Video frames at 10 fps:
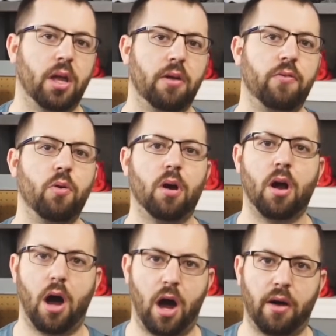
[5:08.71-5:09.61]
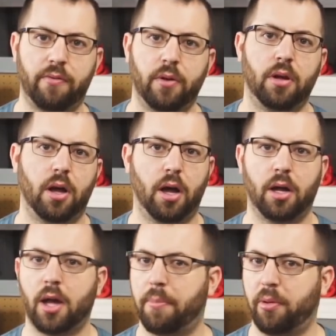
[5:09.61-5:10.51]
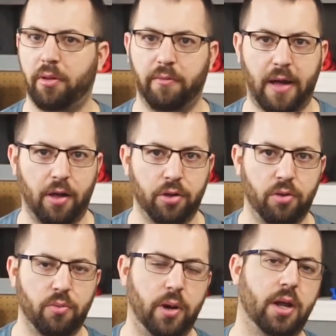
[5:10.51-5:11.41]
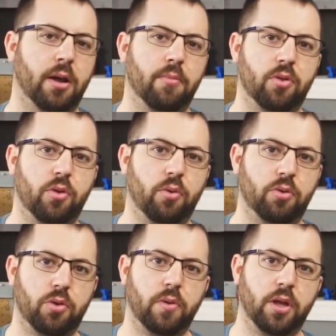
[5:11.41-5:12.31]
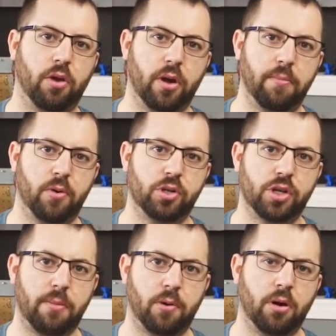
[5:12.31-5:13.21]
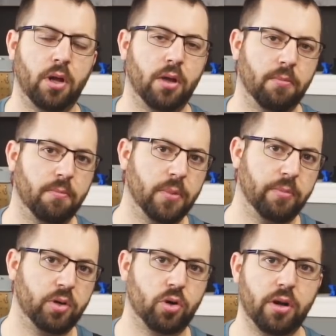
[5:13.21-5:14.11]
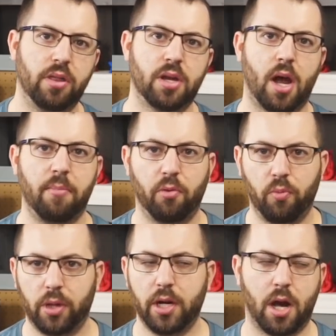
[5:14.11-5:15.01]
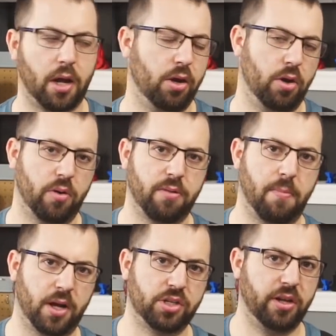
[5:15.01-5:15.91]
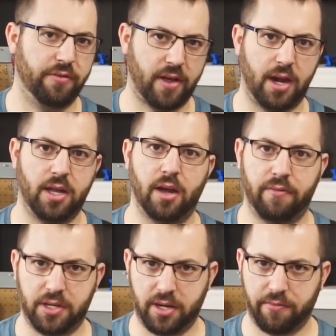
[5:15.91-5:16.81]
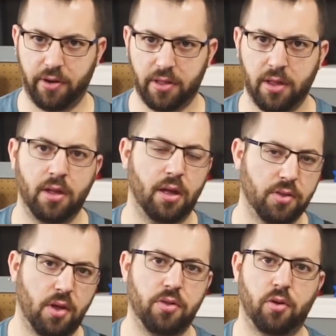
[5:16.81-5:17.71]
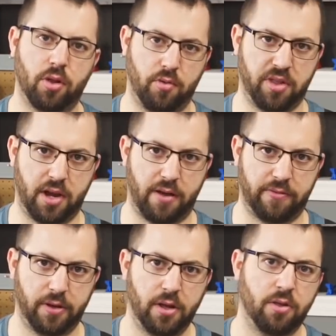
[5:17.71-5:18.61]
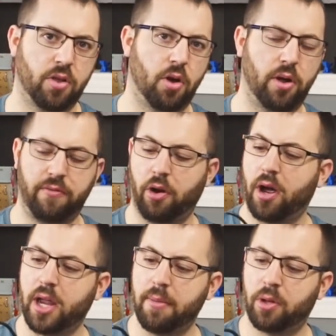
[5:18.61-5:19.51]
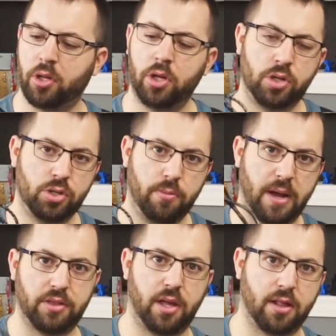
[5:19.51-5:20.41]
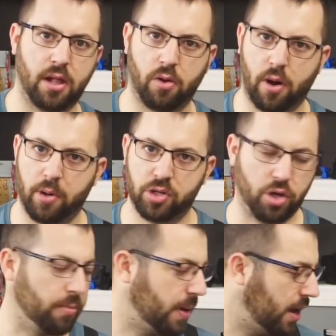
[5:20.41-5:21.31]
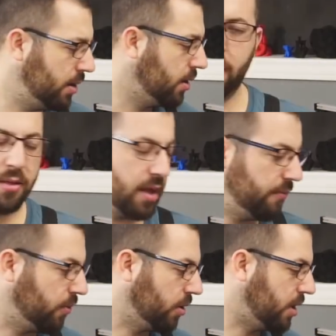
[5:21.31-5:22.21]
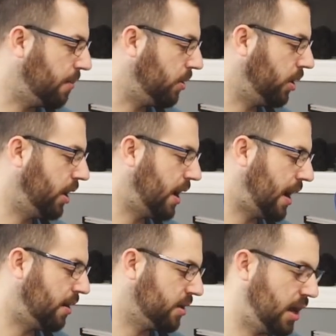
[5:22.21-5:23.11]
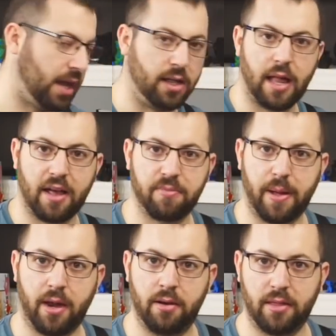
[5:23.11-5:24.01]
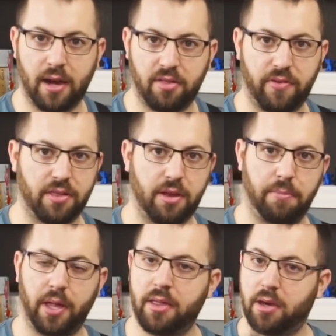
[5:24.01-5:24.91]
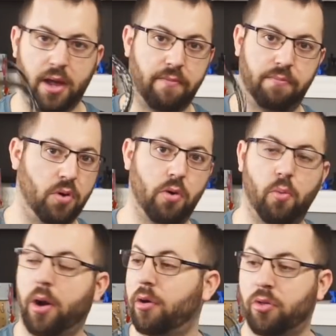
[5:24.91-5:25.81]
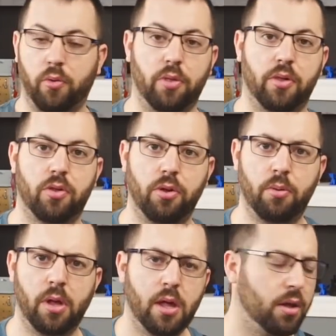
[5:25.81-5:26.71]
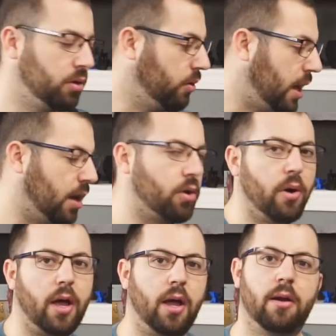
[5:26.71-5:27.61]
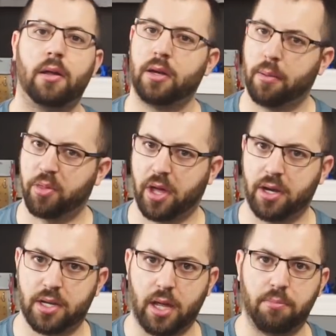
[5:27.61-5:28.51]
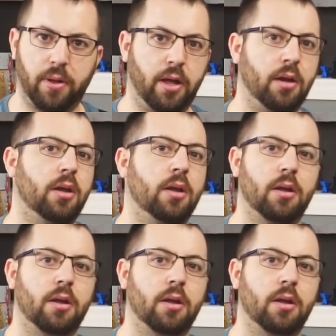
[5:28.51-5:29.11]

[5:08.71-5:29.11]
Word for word: If you are off a couple of values when it comes to tuning your Input Shaper, the majority of the time you're really not going to notice much, if any, of a difference as long as you're close enough. So if you're unable to mount the accelerometer to your bed, say for example it has a glass bed that is fixed in place and you have nowhere to screw this to, you can go ahead, double-sided tape it,